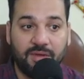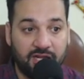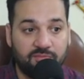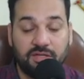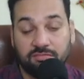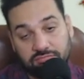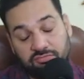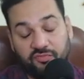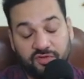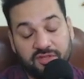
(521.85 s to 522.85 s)
management,
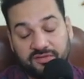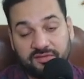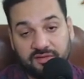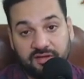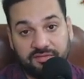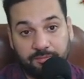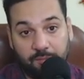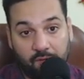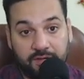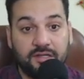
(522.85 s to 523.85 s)
which is itself
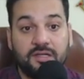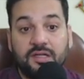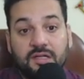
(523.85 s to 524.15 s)
important.